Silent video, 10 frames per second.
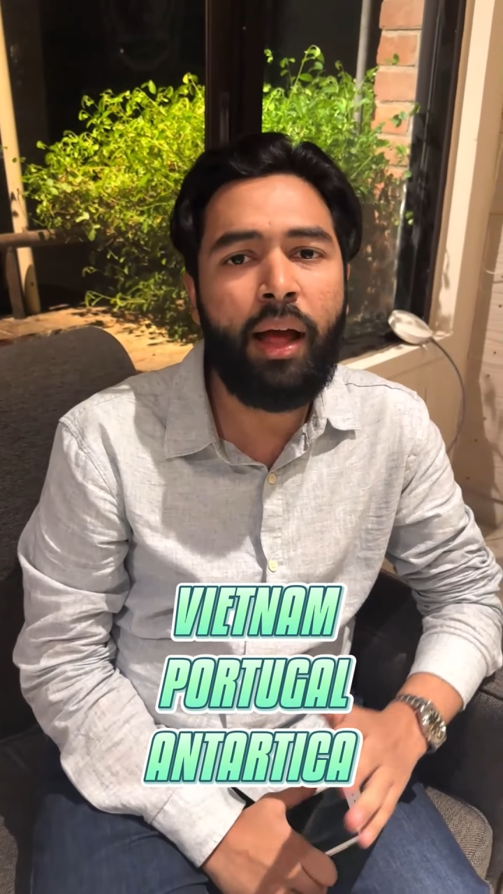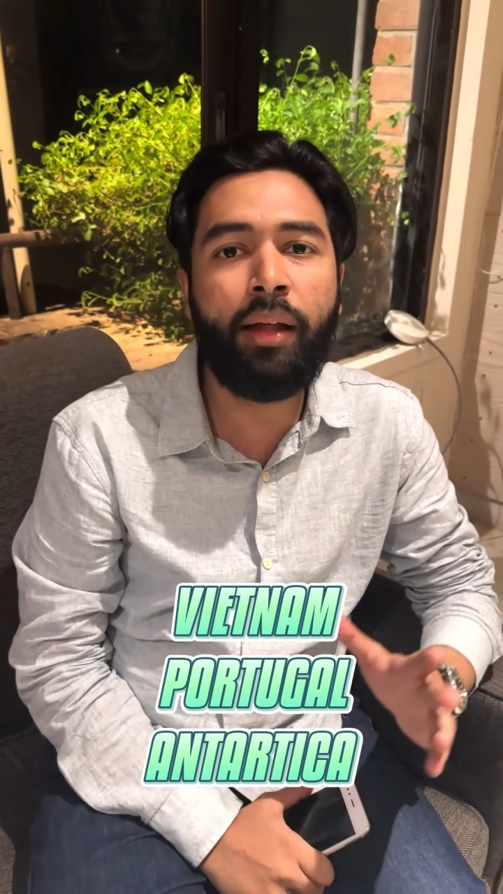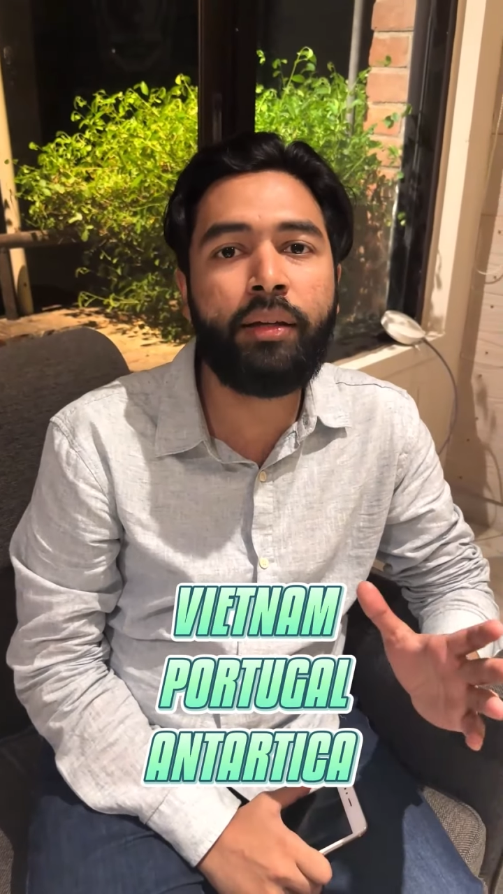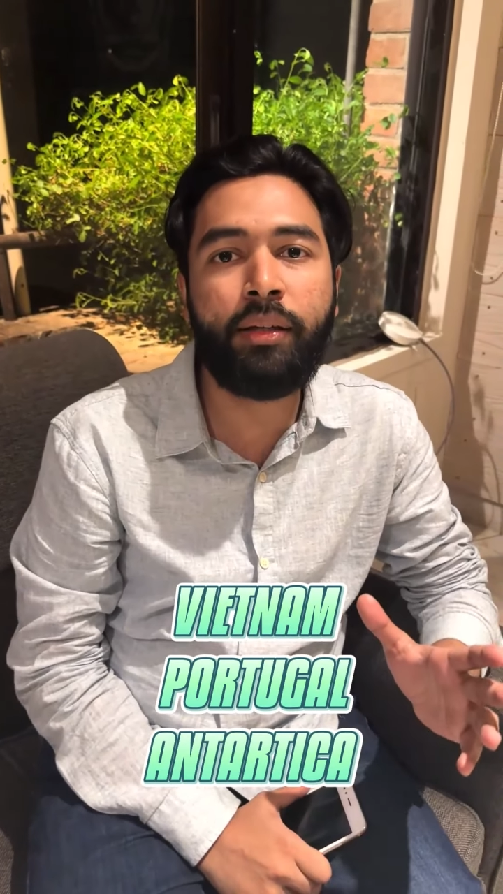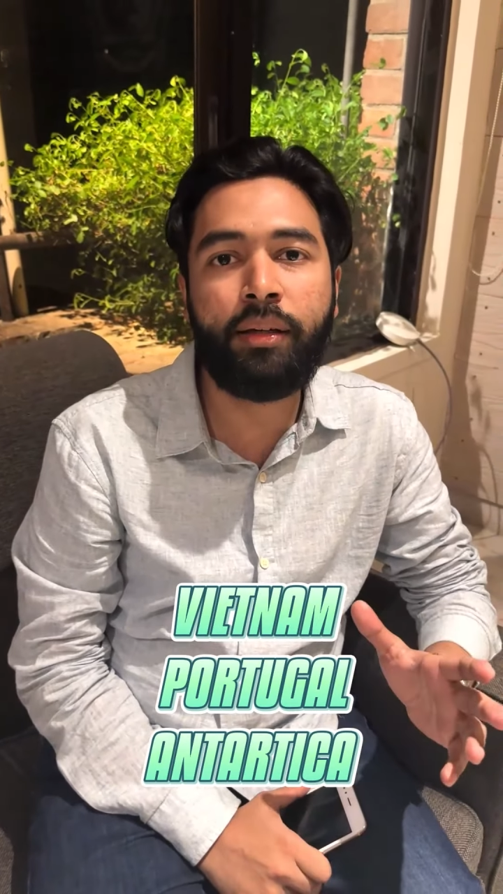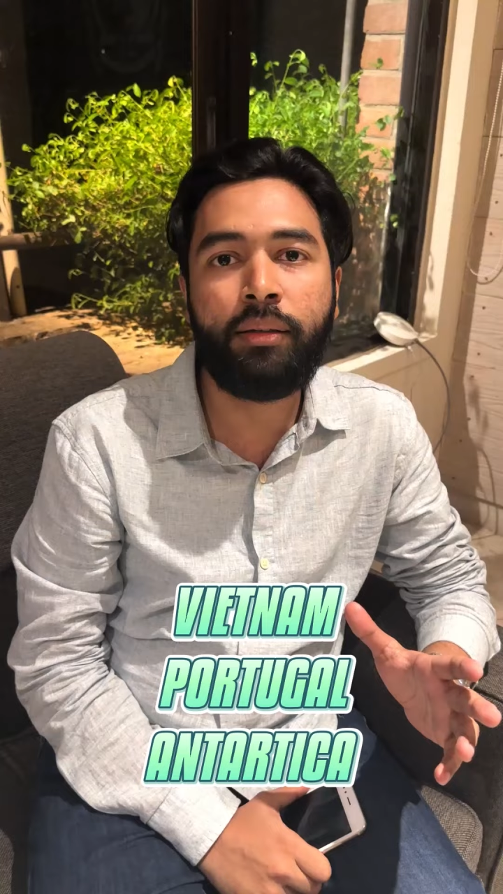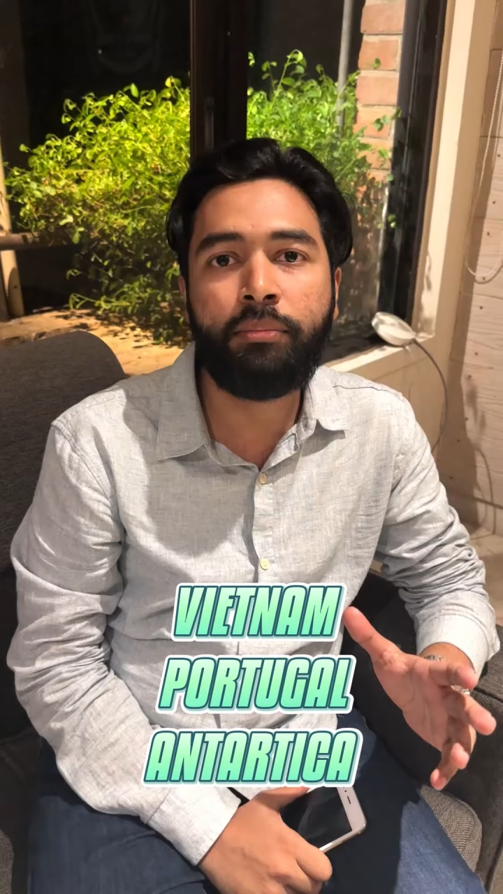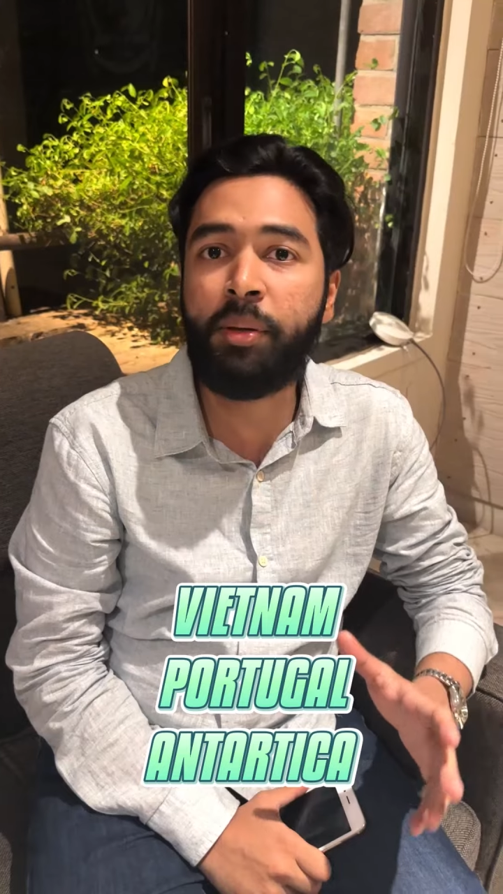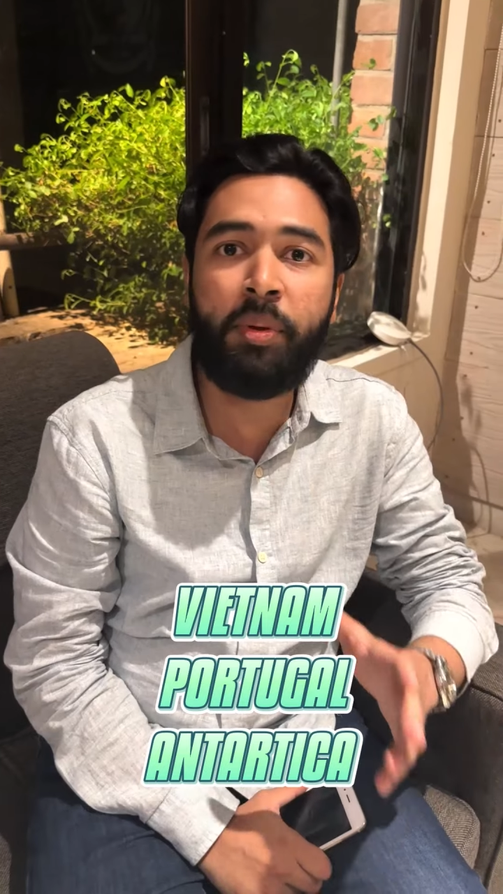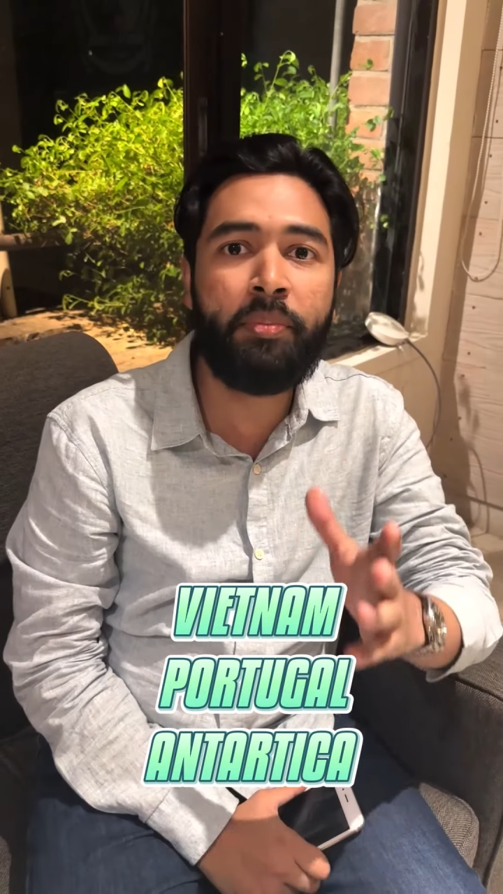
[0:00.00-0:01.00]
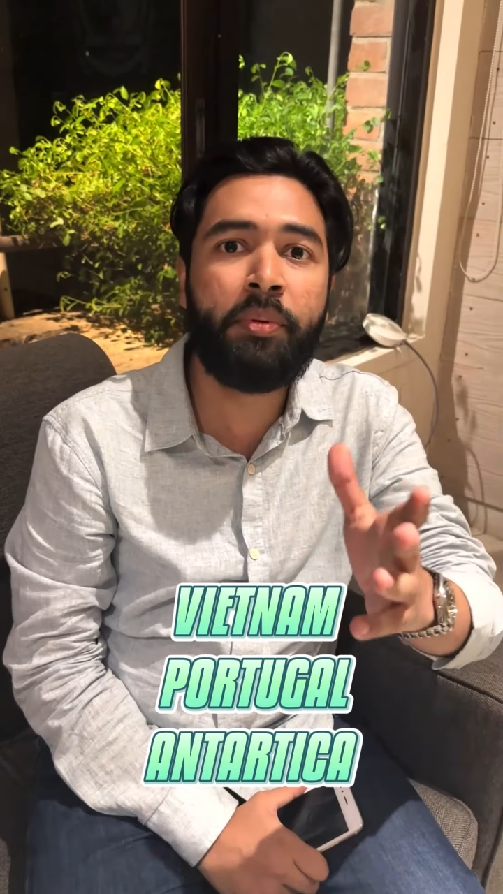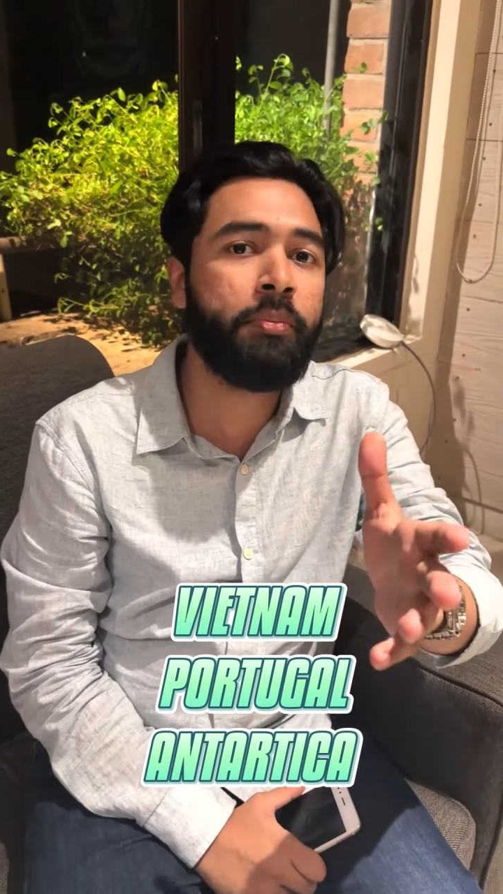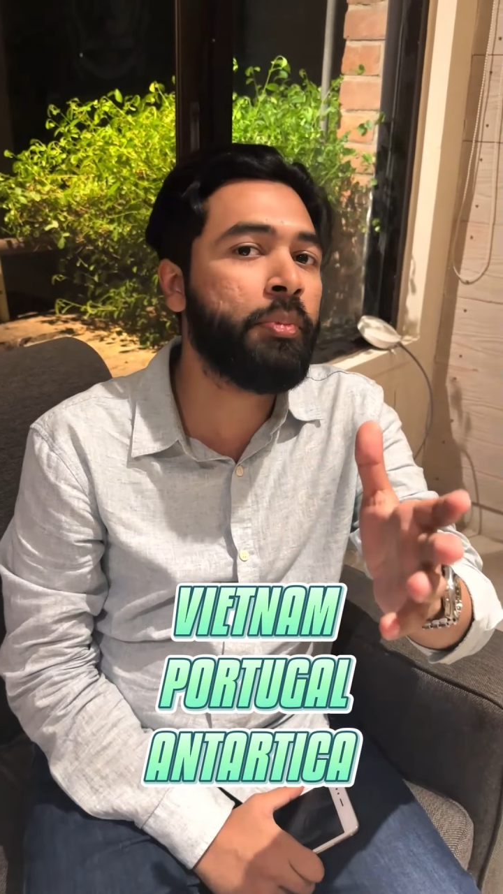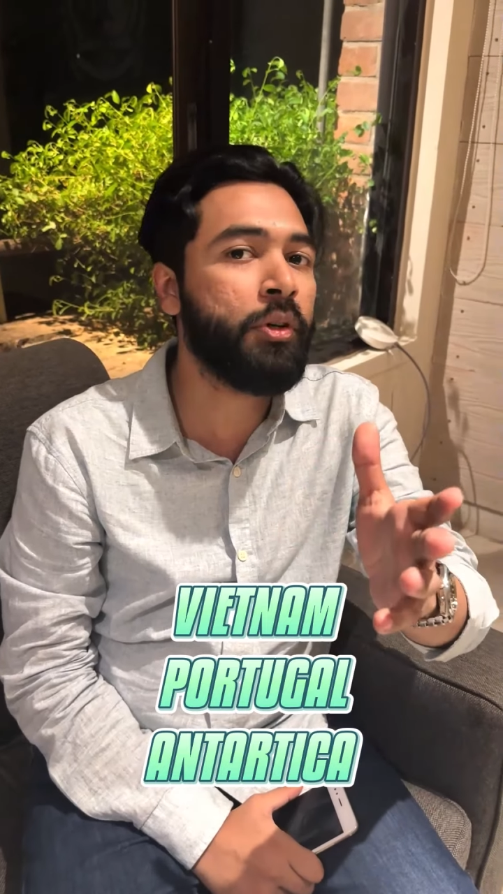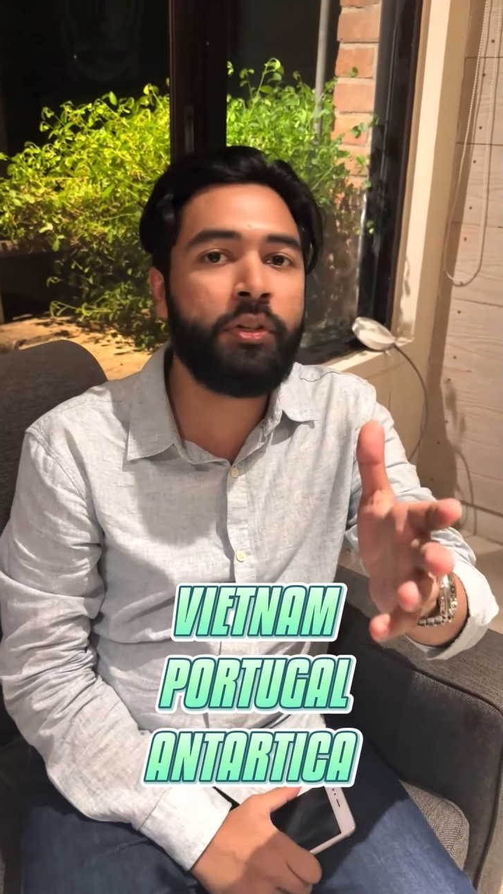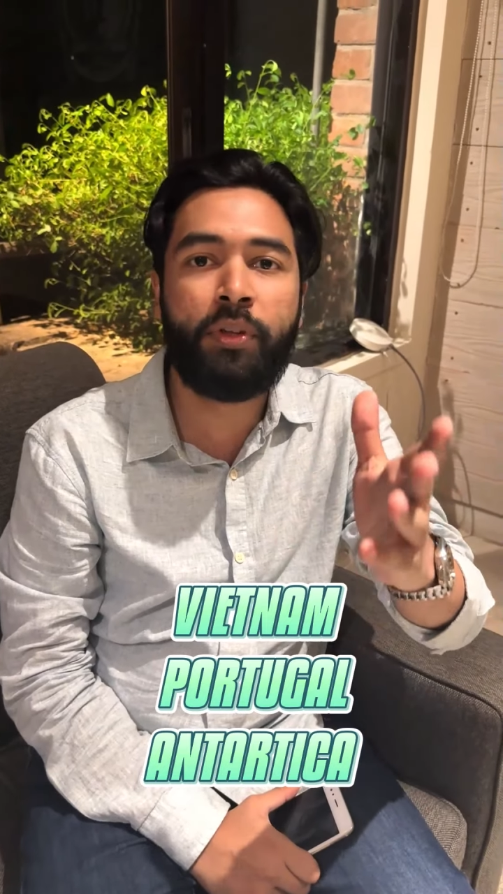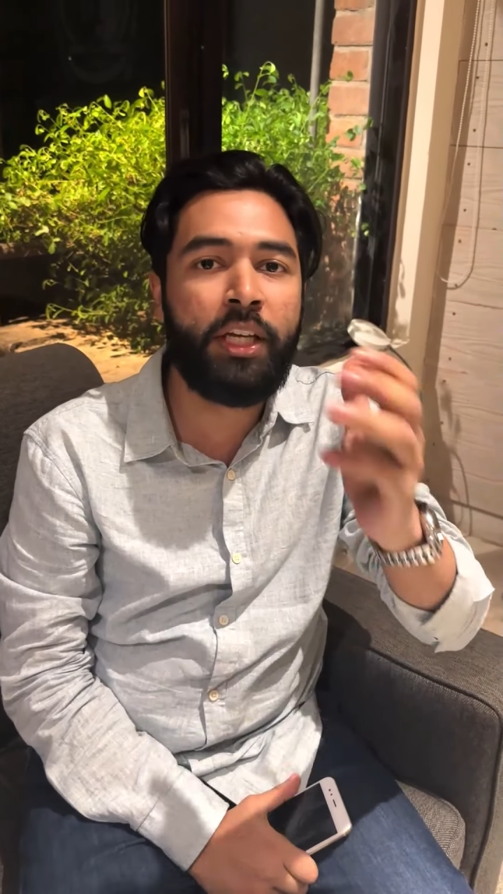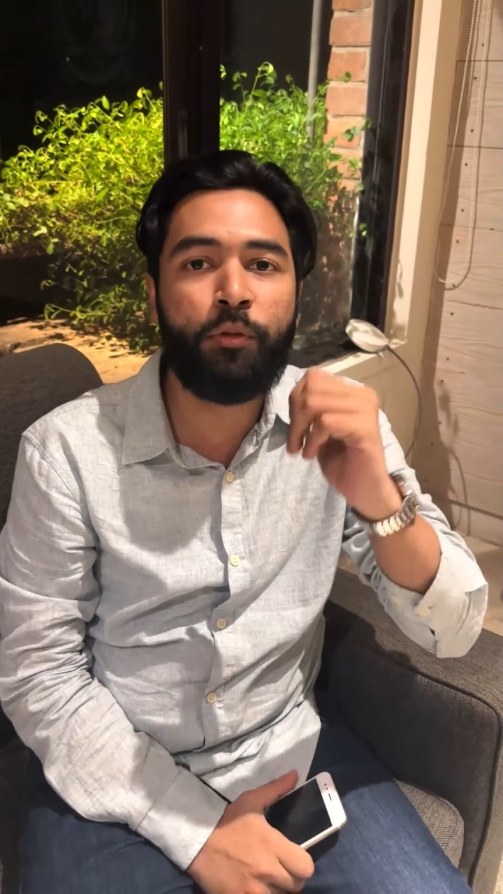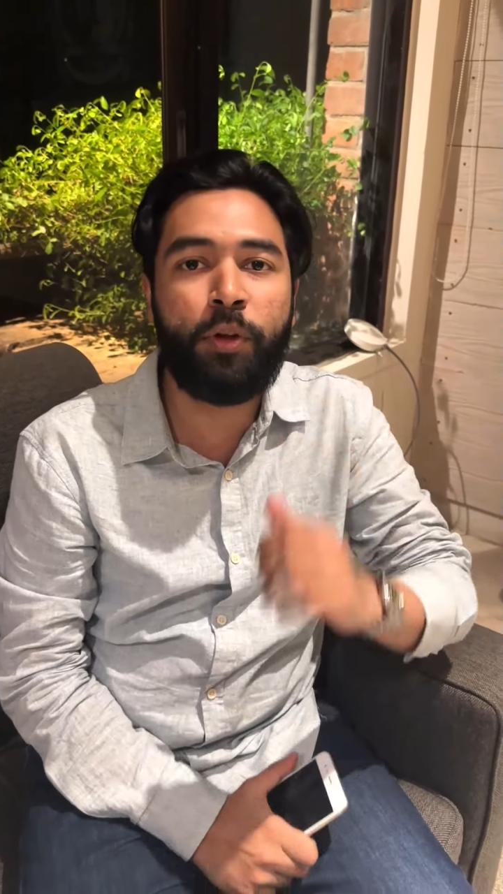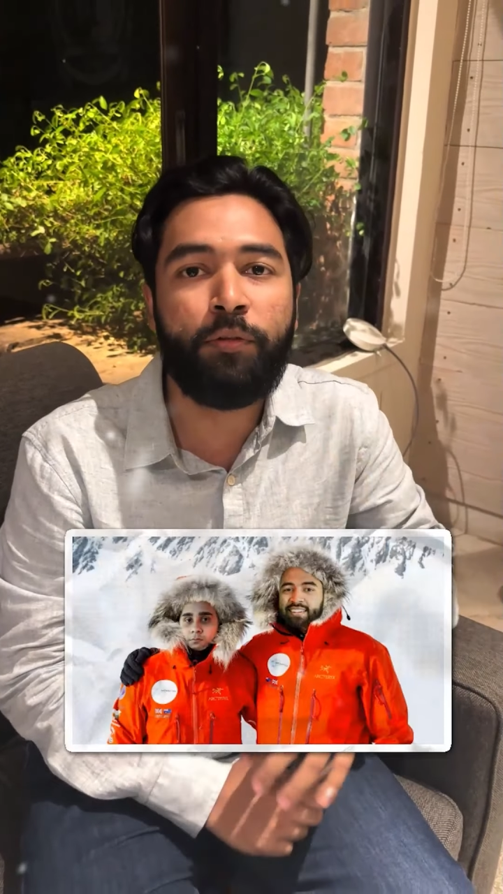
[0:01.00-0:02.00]
Antarctica, maybe because of the
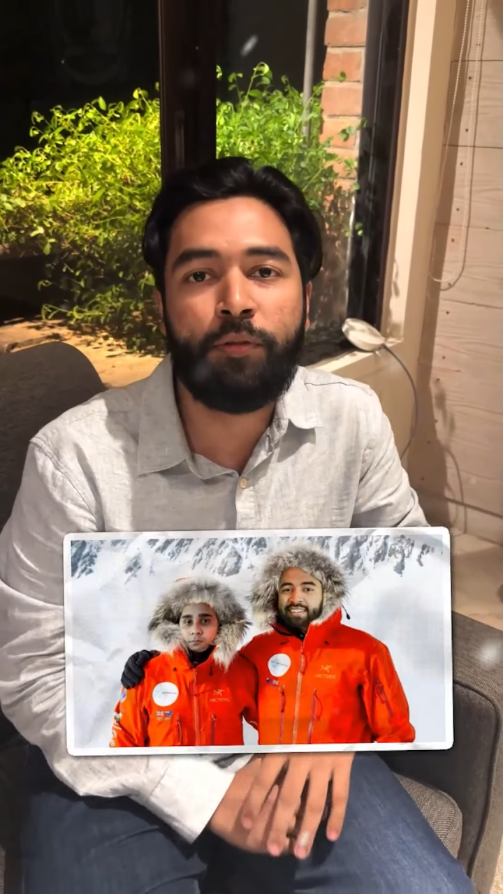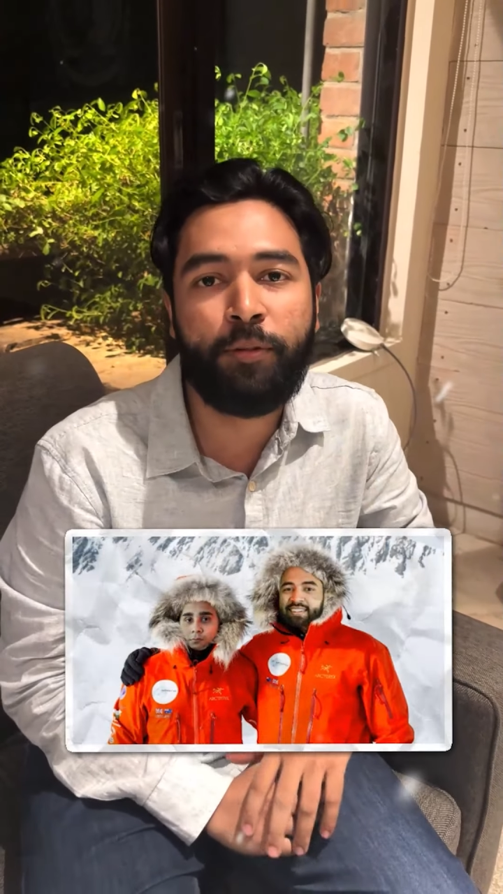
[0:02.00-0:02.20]
heat wave.